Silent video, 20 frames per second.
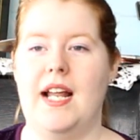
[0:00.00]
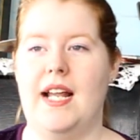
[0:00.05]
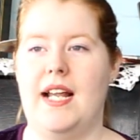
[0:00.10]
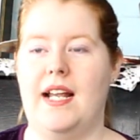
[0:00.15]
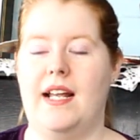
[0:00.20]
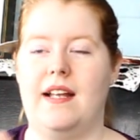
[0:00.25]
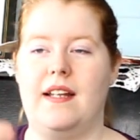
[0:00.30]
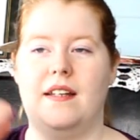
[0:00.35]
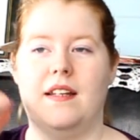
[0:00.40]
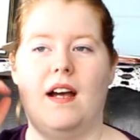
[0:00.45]

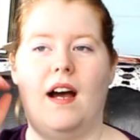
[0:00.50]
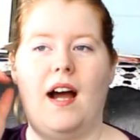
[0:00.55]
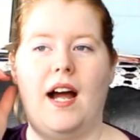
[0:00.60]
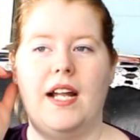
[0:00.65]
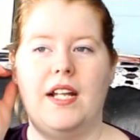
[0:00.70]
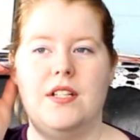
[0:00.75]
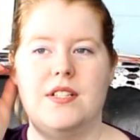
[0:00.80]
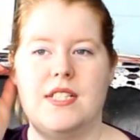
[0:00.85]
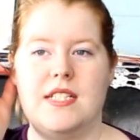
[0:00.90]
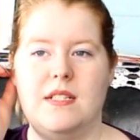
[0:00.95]
And
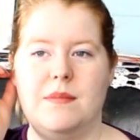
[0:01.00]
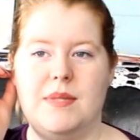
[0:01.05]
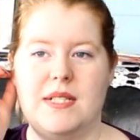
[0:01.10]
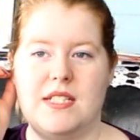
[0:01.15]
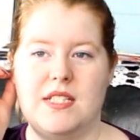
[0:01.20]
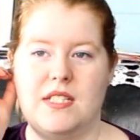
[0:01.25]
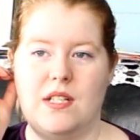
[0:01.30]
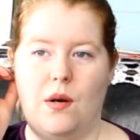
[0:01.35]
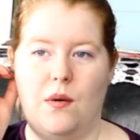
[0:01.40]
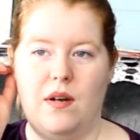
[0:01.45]
I used to
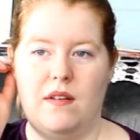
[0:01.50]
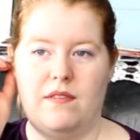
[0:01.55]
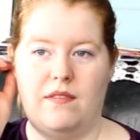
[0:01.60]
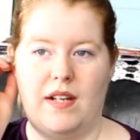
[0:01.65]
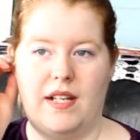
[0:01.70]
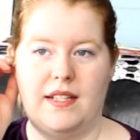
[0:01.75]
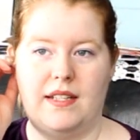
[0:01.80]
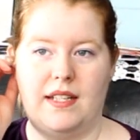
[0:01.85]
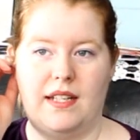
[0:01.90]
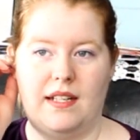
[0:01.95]
be so
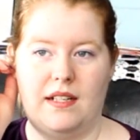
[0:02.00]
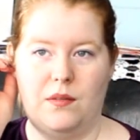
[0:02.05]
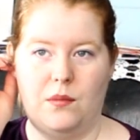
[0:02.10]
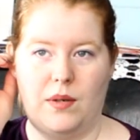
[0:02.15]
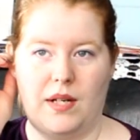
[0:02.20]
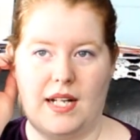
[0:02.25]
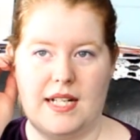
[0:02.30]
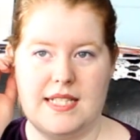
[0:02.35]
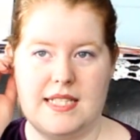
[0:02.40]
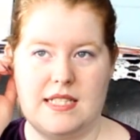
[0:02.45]
offended
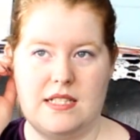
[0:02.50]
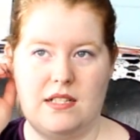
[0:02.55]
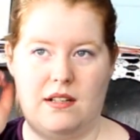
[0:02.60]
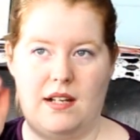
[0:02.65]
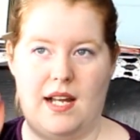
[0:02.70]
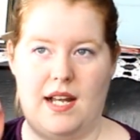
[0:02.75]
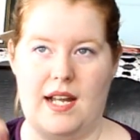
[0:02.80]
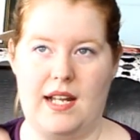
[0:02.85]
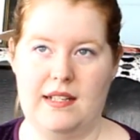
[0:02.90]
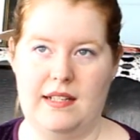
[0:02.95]
when I still
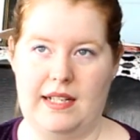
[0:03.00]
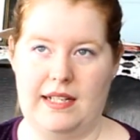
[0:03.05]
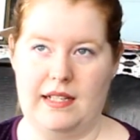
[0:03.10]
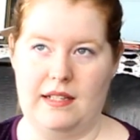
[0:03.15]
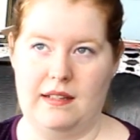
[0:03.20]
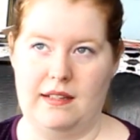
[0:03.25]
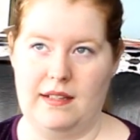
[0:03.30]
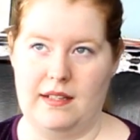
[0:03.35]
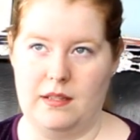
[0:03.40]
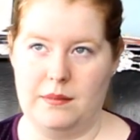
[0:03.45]
had like
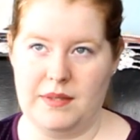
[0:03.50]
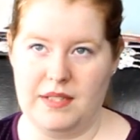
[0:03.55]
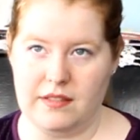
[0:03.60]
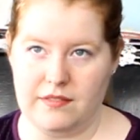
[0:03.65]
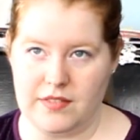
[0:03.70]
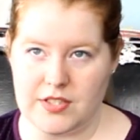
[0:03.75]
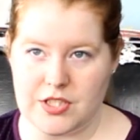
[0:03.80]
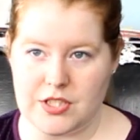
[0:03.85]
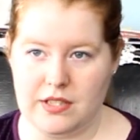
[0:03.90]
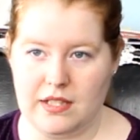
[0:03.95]
a little bit
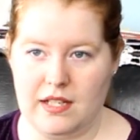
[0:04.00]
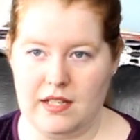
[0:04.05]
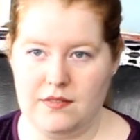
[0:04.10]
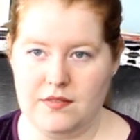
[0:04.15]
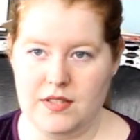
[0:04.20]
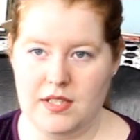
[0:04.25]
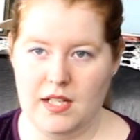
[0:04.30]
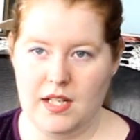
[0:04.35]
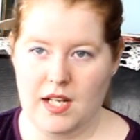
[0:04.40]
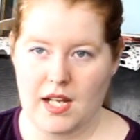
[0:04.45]
of vision
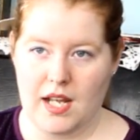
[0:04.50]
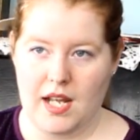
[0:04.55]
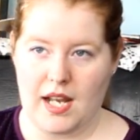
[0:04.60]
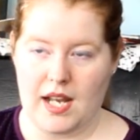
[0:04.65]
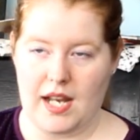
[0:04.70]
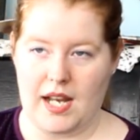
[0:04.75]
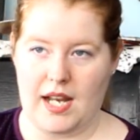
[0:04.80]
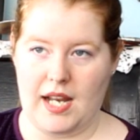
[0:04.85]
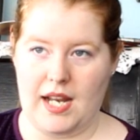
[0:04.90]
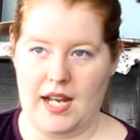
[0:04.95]
left,
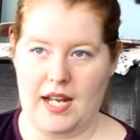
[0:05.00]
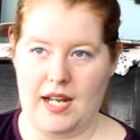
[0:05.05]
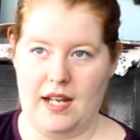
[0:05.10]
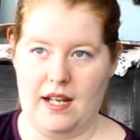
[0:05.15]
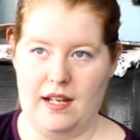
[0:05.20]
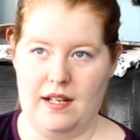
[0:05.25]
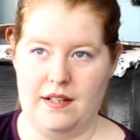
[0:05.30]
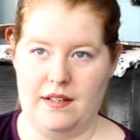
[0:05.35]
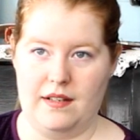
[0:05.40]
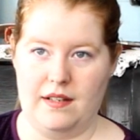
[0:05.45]

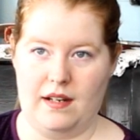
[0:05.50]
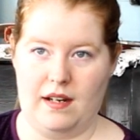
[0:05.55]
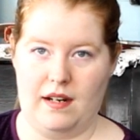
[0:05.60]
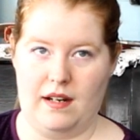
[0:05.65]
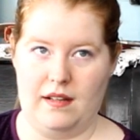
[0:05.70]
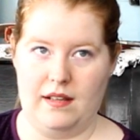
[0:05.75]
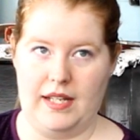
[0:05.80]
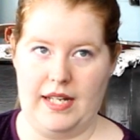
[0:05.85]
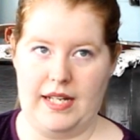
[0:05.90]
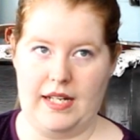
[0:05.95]
and
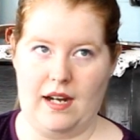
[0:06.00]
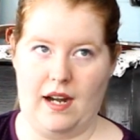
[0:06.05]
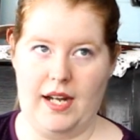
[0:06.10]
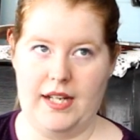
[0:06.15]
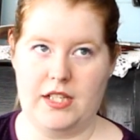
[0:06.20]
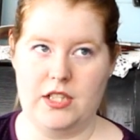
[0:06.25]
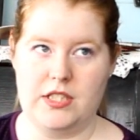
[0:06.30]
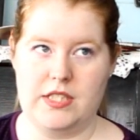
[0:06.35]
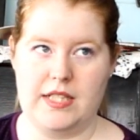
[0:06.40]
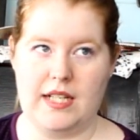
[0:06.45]
like
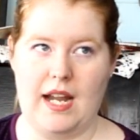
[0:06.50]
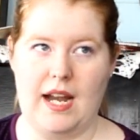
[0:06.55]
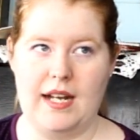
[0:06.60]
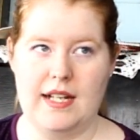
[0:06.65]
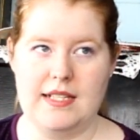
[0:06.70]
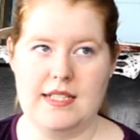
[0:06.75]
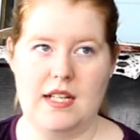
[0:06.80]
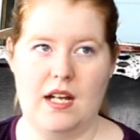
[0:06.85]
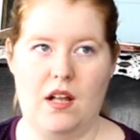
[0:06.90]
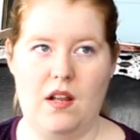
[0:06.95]
I could
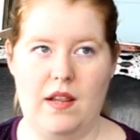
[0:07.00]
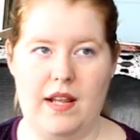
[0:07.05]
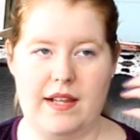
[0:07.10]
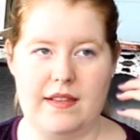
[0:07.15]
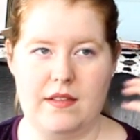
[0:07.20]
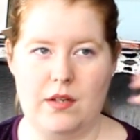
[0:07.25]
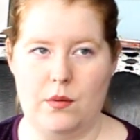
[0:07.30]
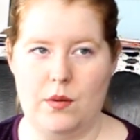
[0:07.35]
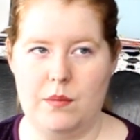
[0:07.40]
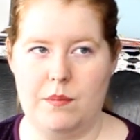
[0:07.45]
kind of tell
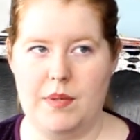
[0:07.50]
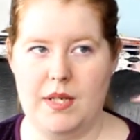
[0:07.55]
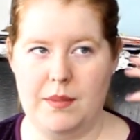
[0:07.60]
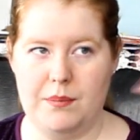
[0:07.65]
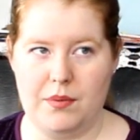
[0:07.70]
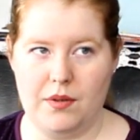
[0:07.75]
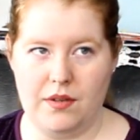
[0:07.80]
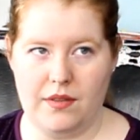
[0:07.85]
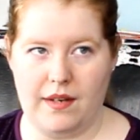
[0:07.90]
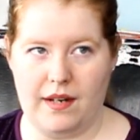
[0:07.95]
like there were
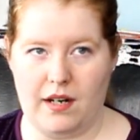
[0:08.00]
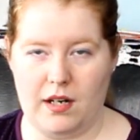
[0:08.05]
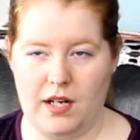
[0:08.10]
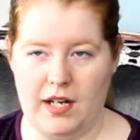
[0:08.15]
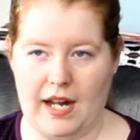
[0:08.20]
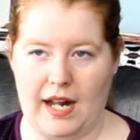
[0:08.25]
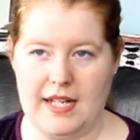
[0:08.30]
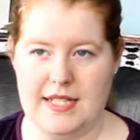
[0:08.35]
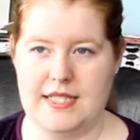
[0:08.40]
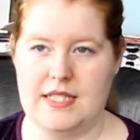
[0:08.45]
people there
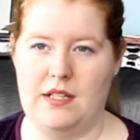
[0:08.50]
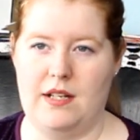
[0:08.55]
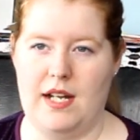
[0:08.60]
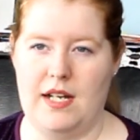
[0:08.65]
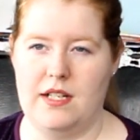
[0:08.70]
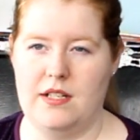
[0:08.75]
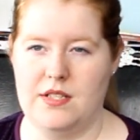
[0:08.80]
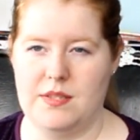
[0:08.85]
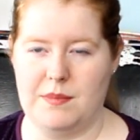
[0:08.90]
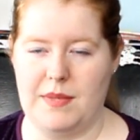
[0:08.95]
and I still
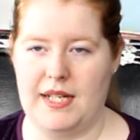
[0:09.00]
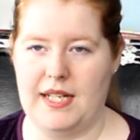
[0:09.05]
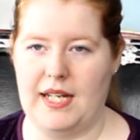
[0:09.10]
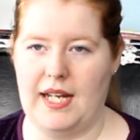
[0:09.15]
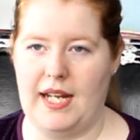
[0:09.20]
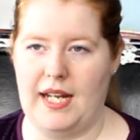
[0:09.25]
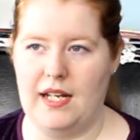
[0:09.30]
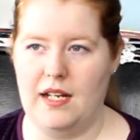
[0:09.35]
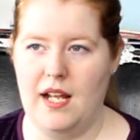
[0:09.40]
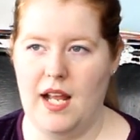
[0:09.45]
had to use my
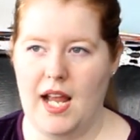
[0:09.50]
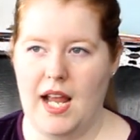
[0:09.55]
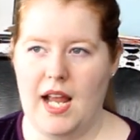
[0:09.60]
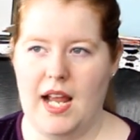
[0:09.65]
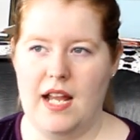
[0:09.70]
cane.